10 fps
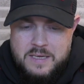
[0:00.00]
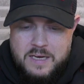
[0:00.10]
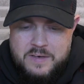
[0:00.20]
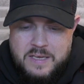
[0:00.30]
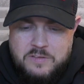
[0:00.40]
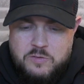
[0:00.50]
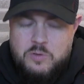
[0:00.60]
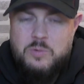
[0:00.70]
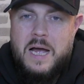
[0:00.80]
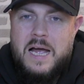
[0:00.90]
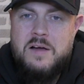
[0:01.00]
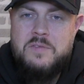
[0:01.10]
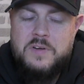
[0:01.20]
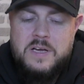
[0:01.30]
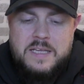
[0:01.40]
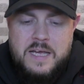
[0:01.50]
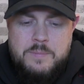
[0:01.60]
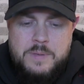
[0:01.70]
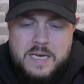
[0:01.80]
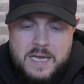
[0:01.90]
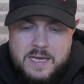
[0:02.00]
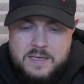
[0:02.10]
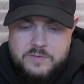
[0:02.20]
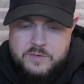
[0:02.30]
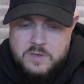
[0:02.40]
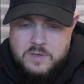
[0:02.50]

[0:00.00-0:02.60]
And they do have a game in hand.